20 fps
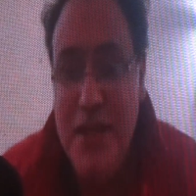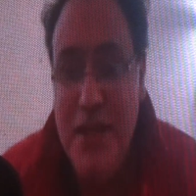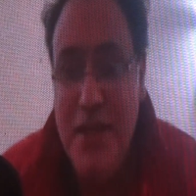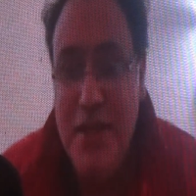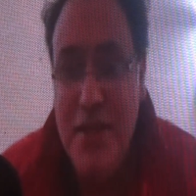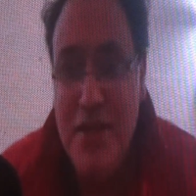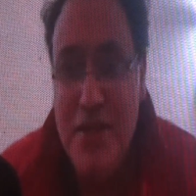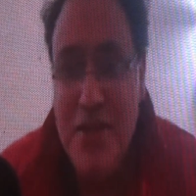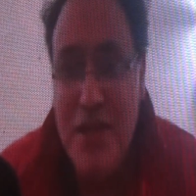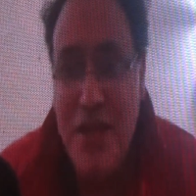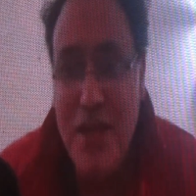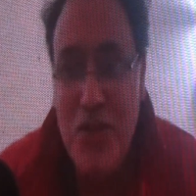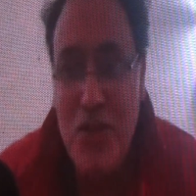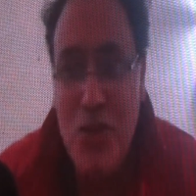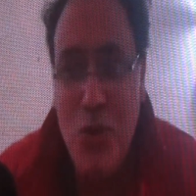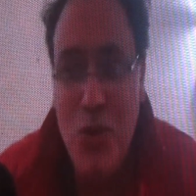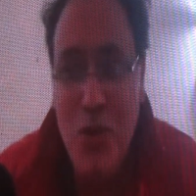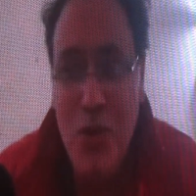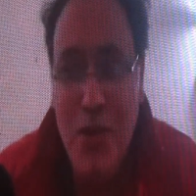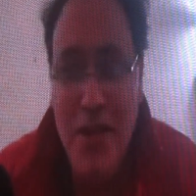We see this
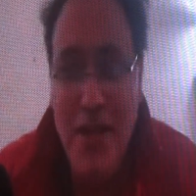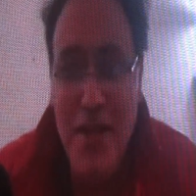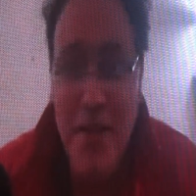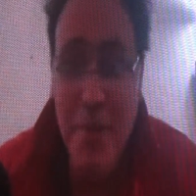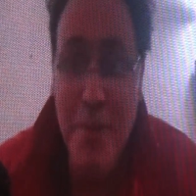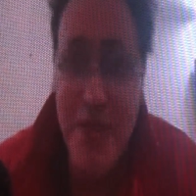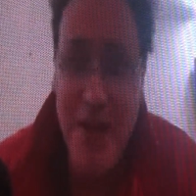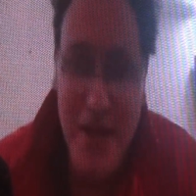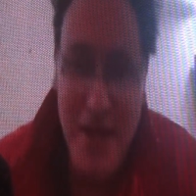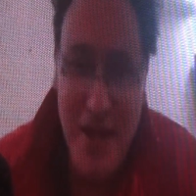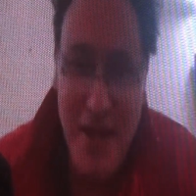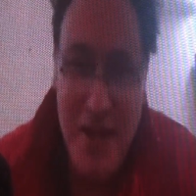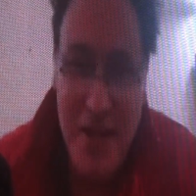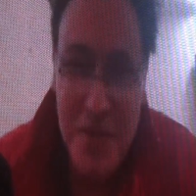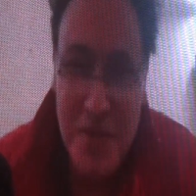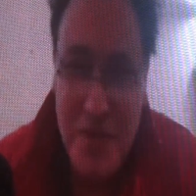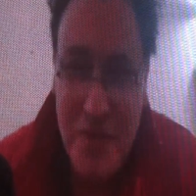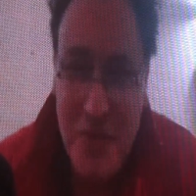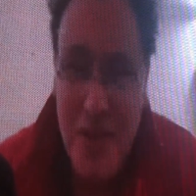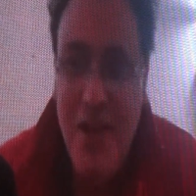as only the
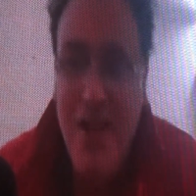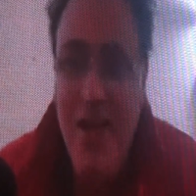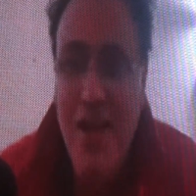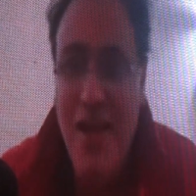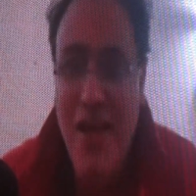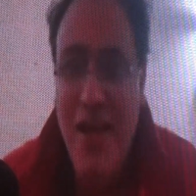beginning,